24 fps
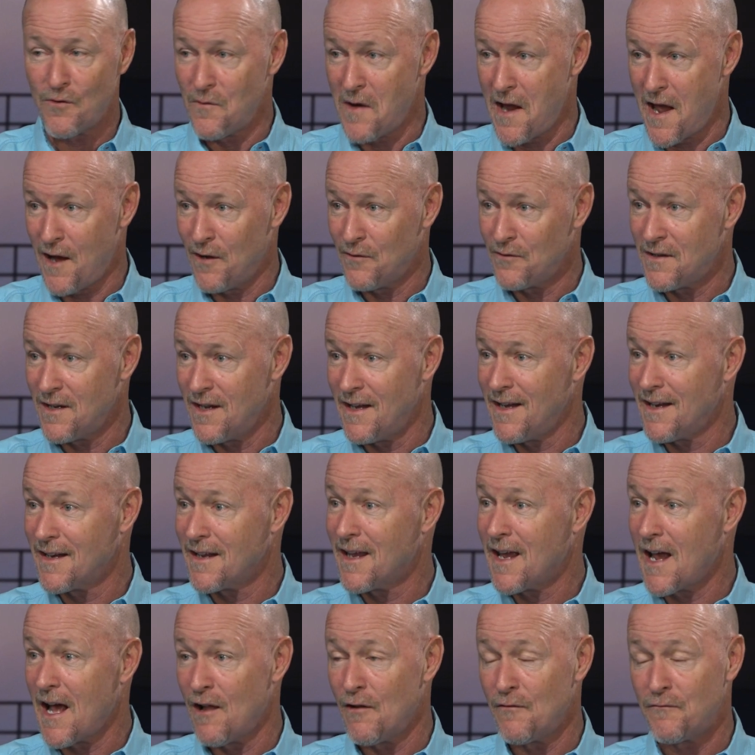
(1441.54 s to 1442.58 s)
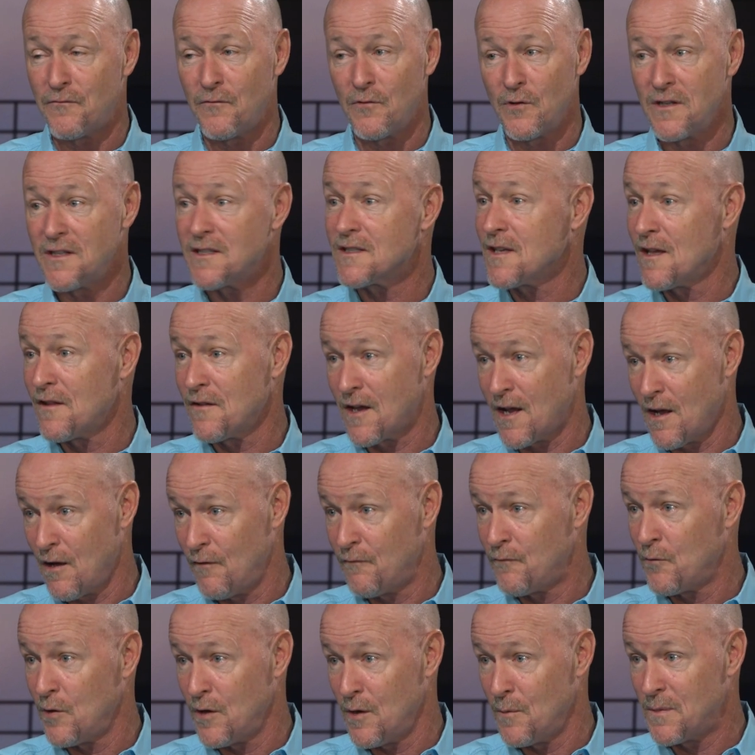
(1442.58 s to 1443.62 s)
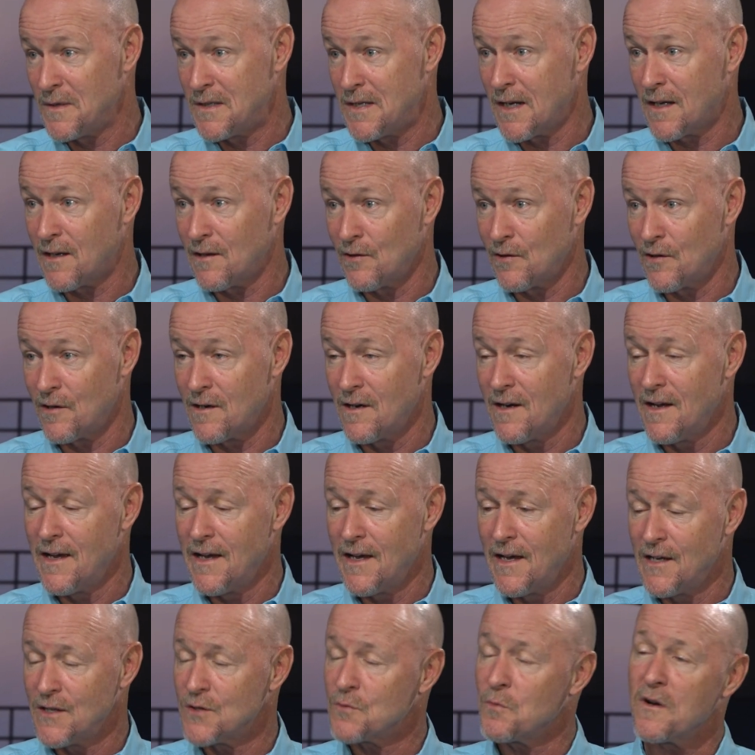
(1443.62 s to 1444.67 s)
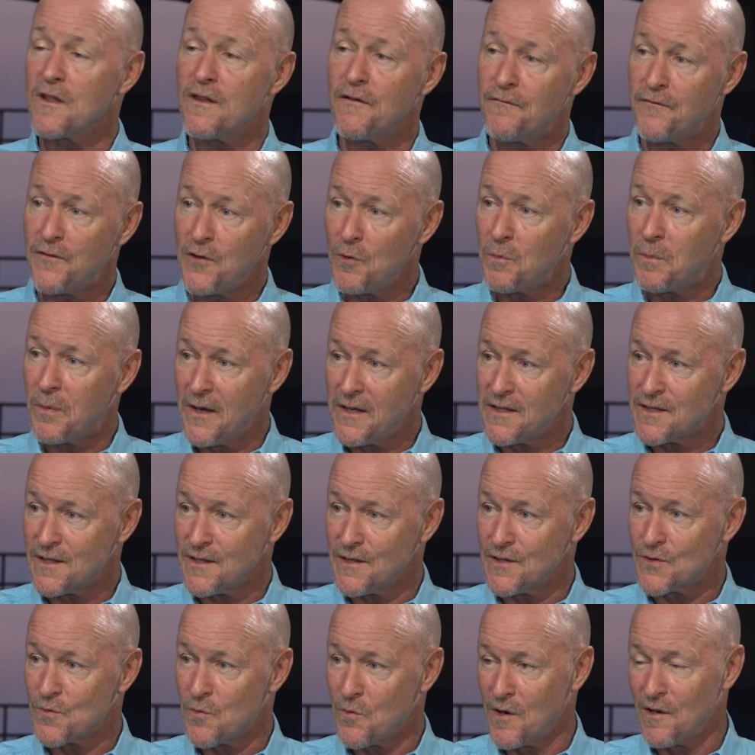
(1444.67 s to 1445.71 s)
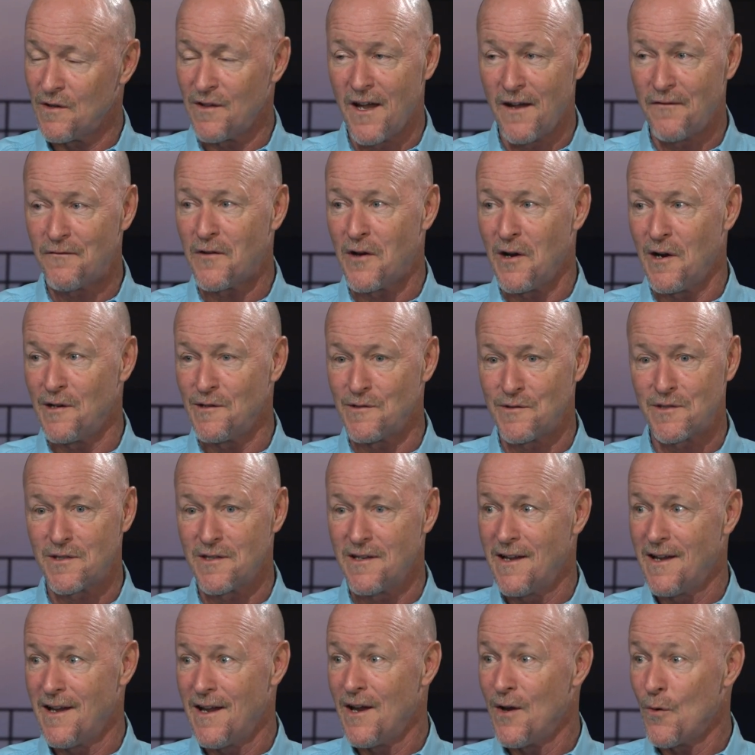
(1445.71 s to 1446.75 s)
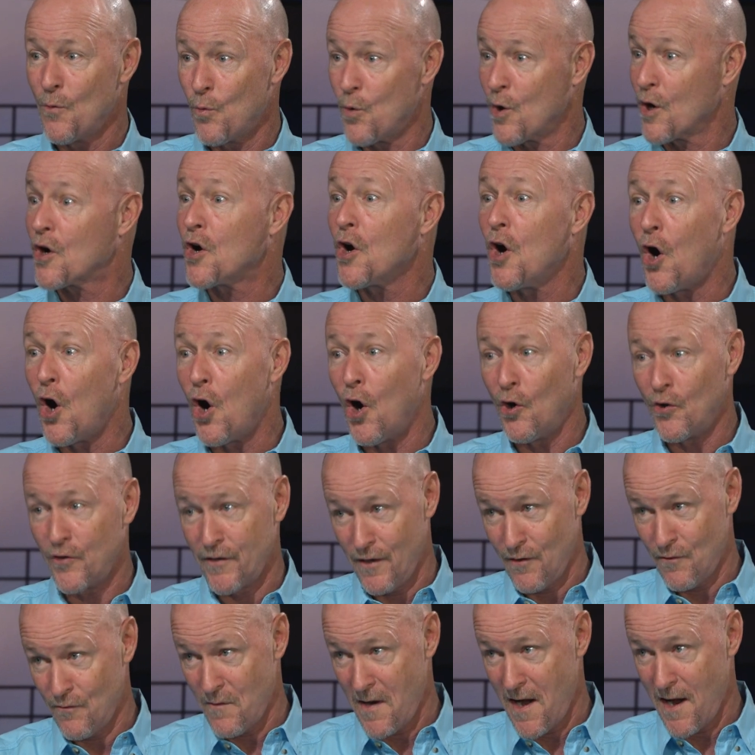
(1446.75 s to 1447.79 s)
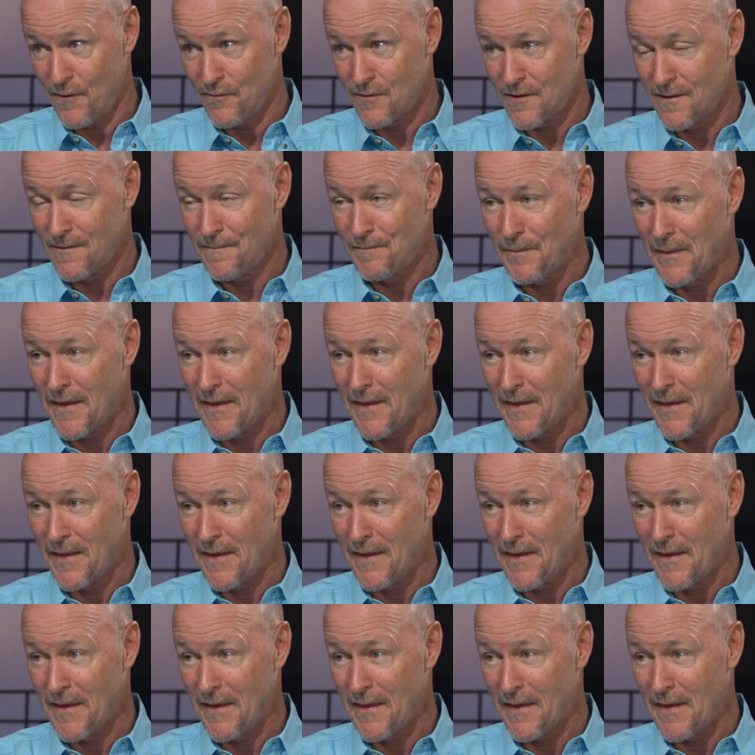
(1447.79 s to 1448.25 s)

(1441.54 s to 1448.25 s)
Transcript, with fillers: round, and California, Southern California in particular, is one of the few places where lifeguards work all year round.